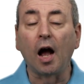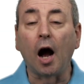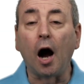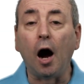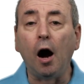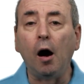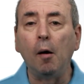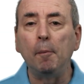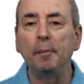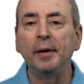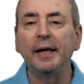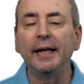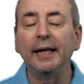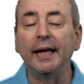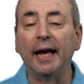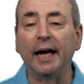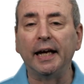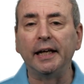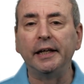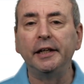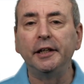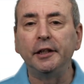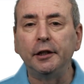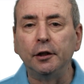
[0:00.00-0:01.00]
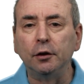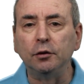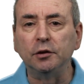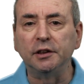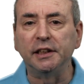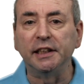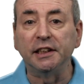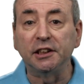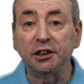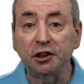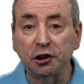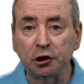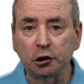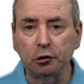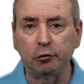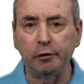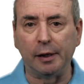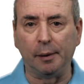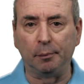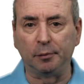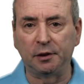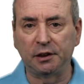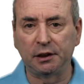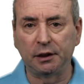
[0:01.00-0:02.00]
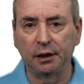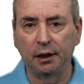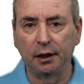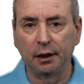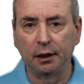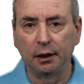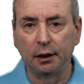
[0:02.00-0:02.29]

RPA uses scripts,